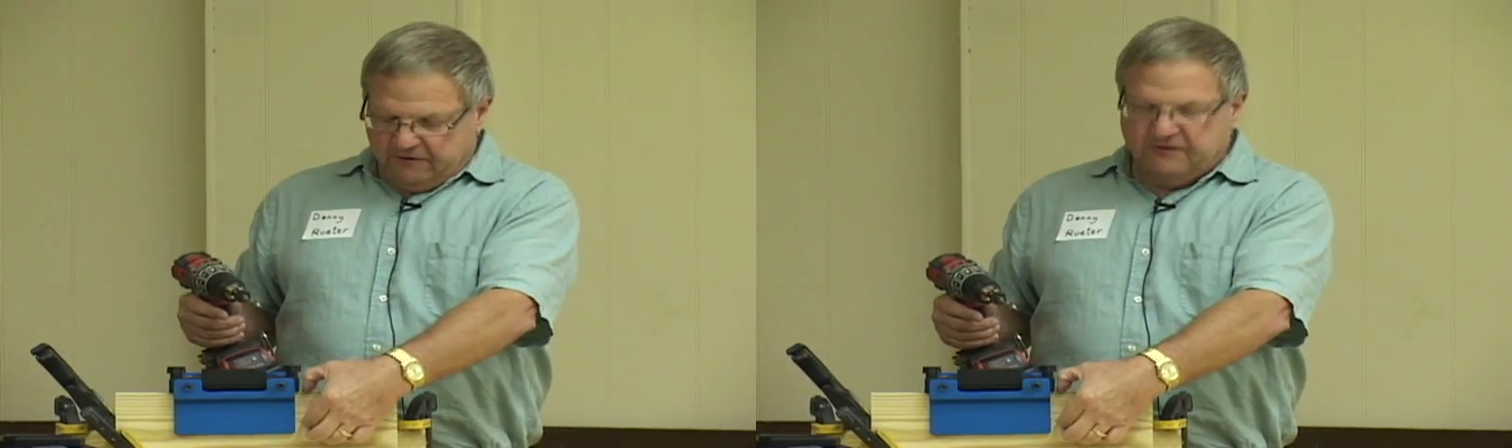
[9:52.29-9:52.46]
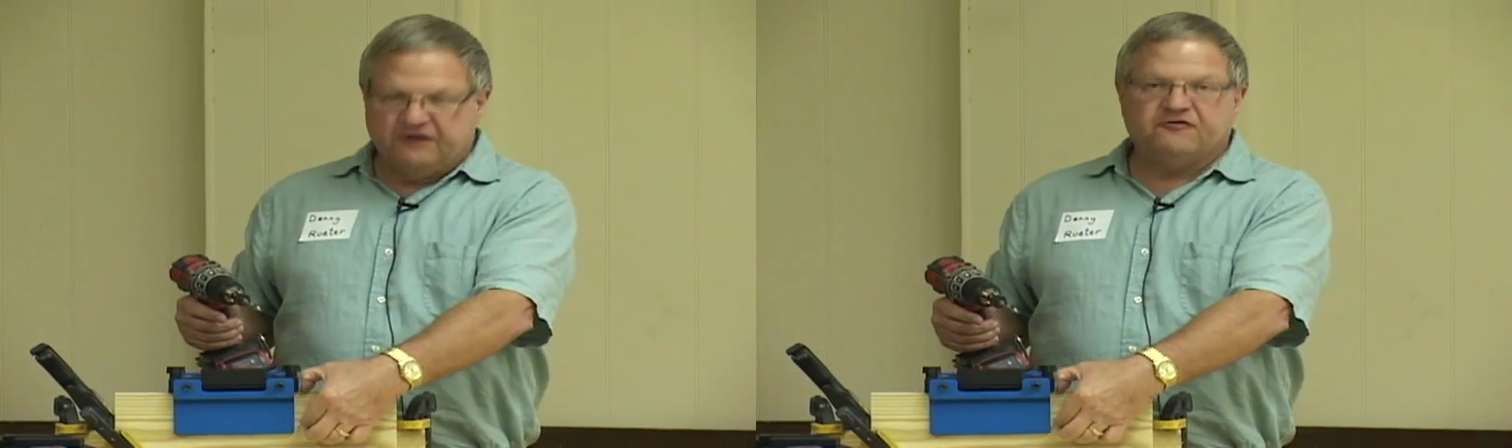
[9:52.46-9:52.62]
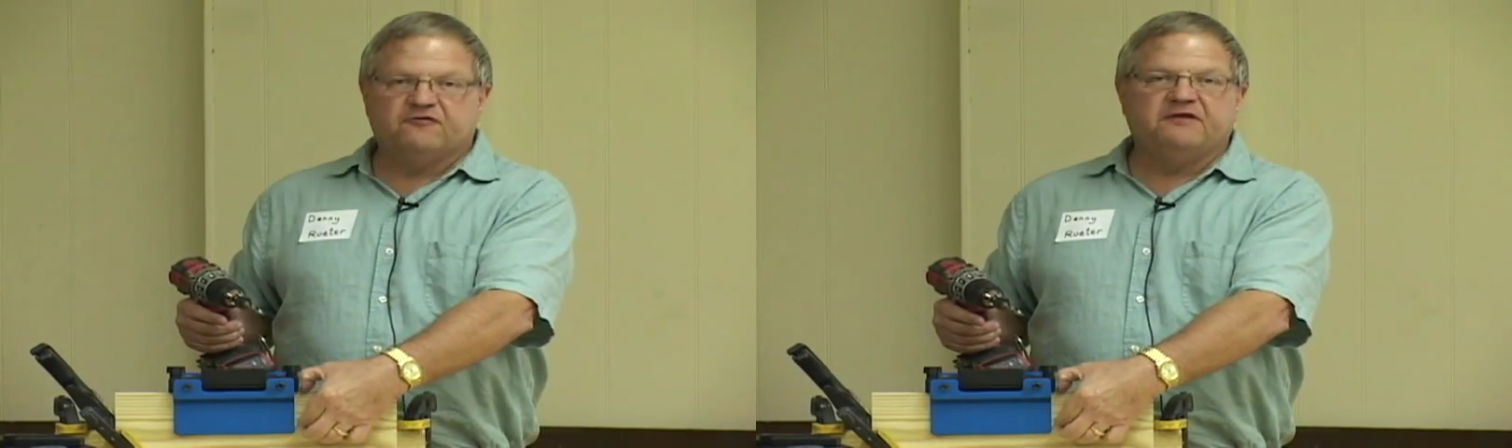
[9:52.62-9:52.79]

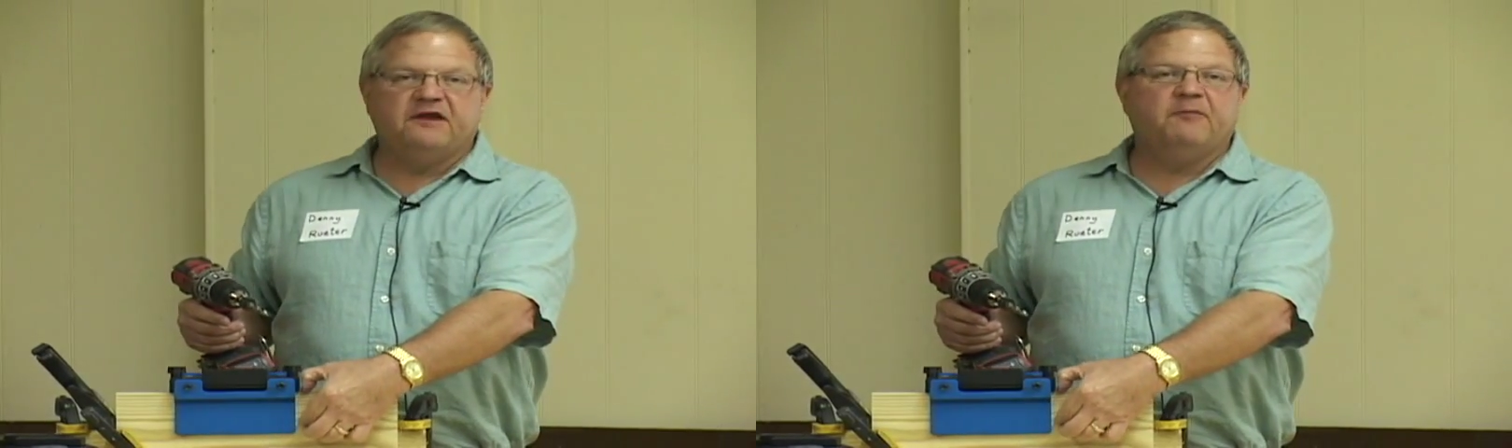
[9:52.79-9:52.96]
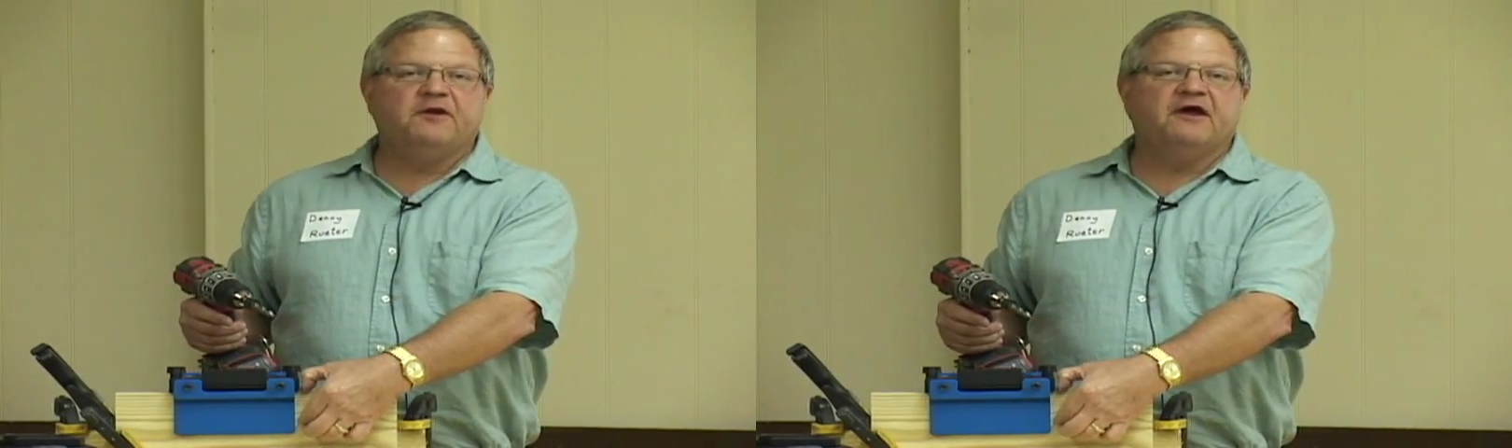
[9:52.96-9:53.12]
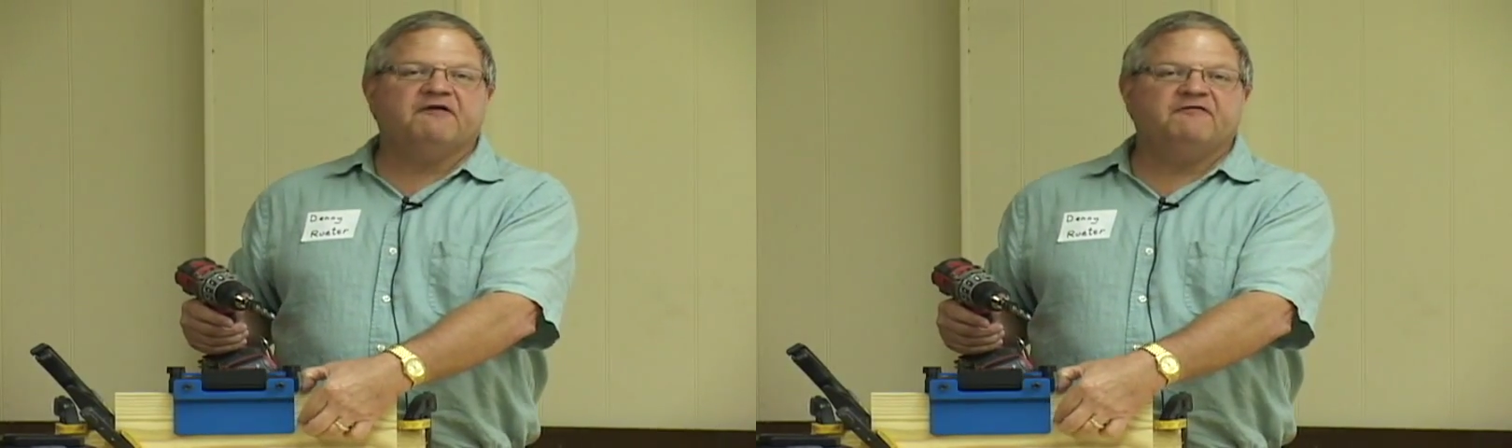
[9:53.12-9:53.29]
that you're
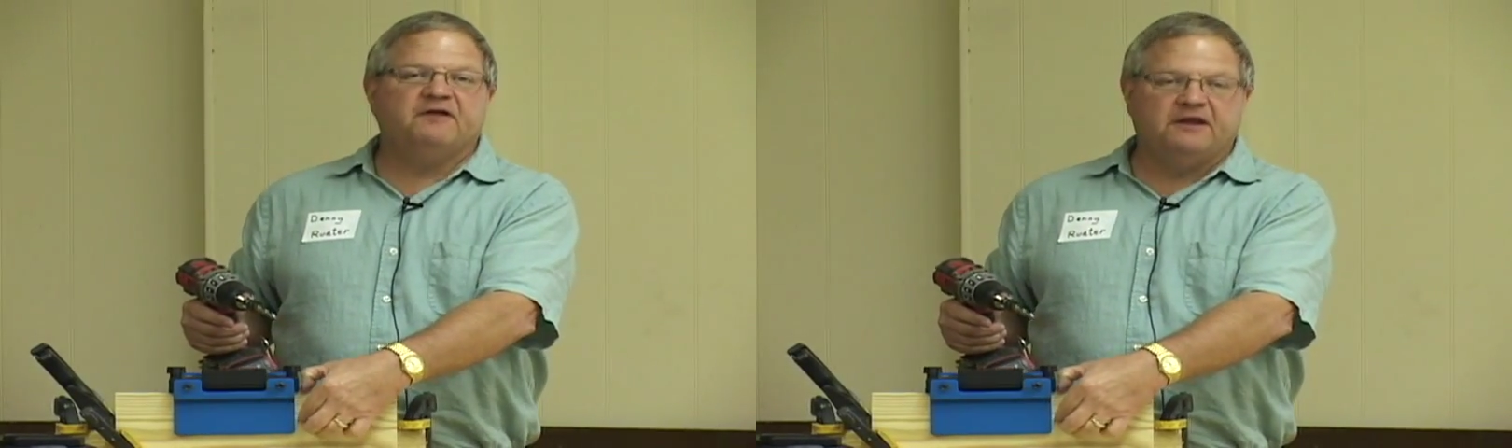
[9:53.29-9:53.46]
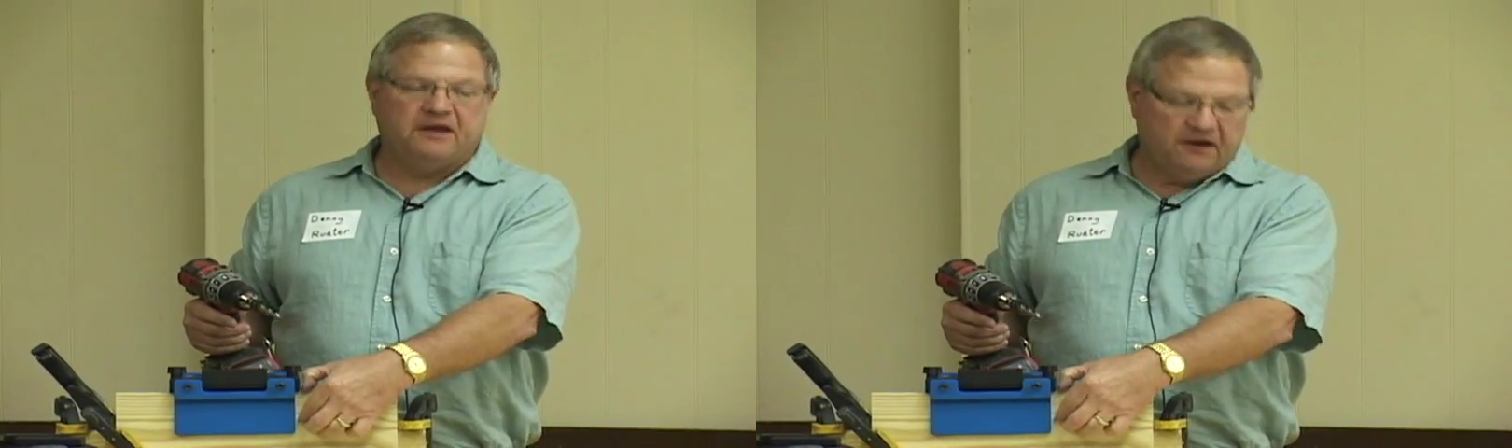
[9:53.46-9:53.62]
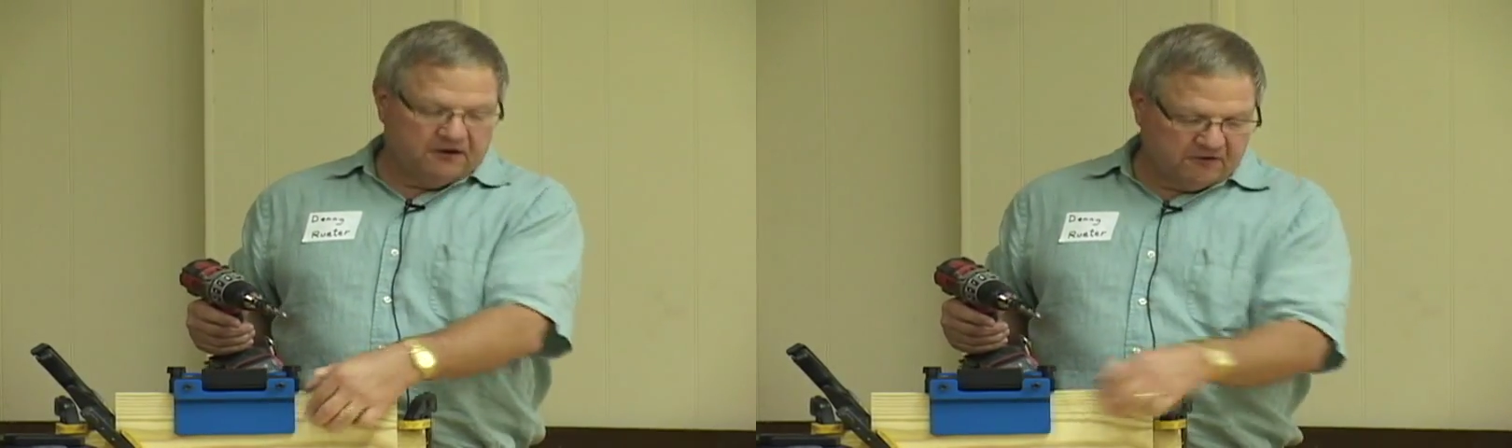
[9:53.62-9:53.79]
deep enough in
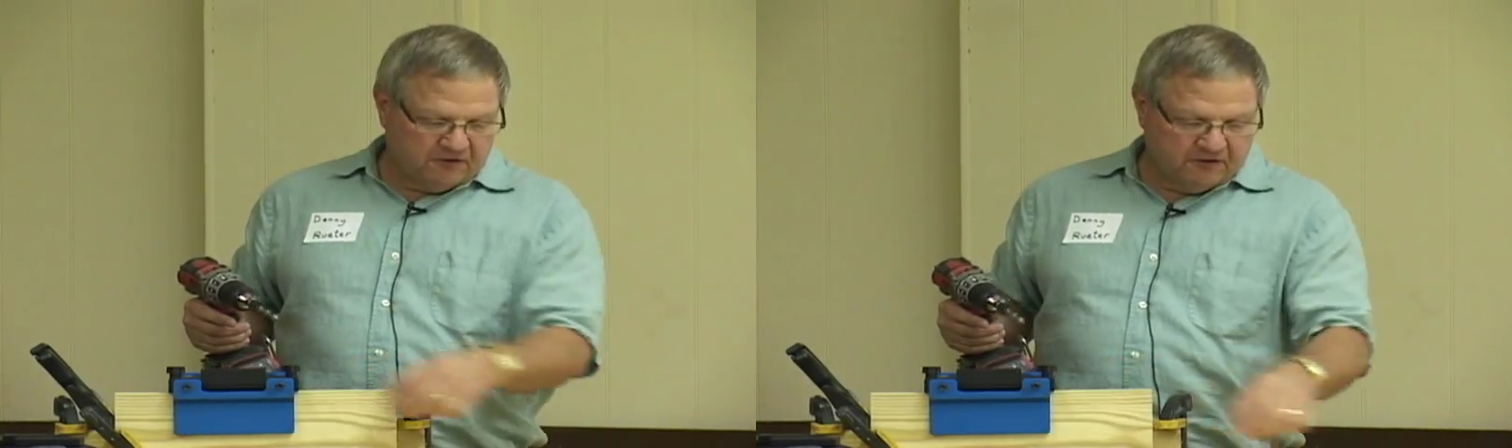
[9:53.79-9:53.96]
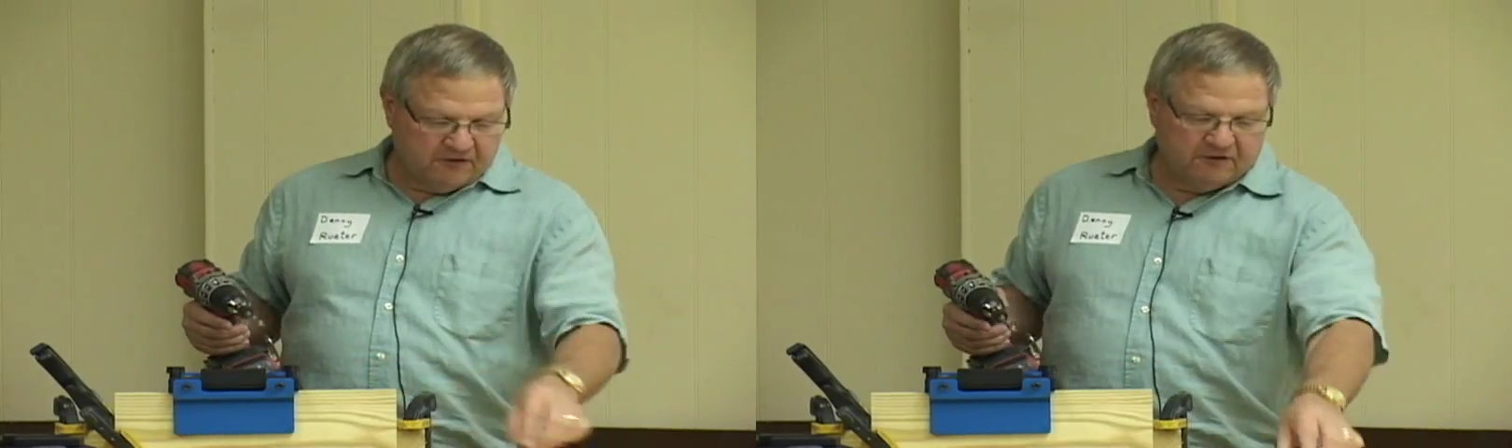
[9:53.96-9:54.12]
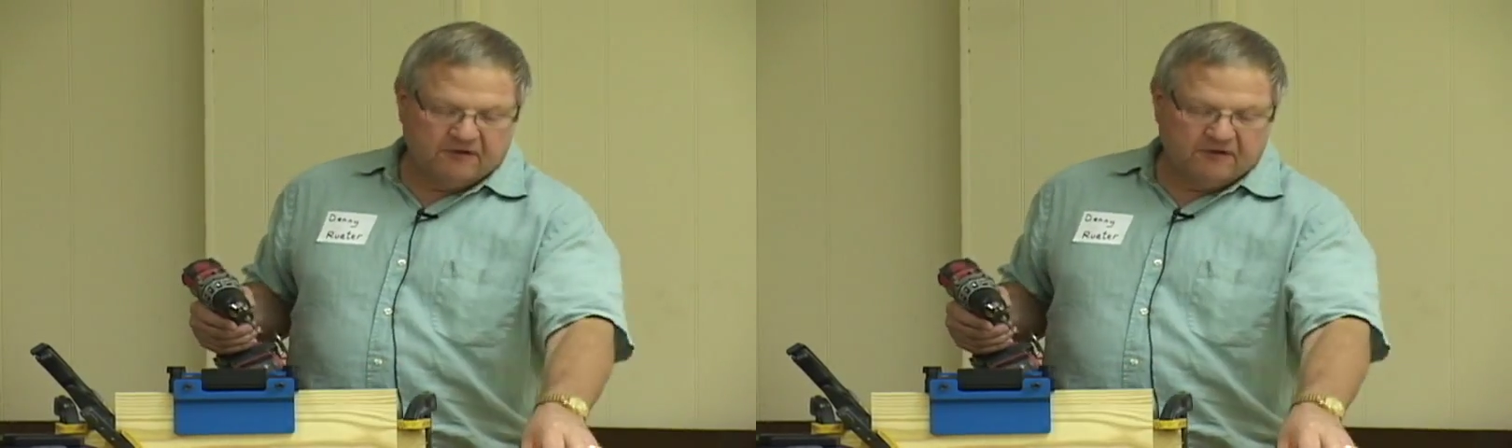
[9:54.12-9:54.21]
here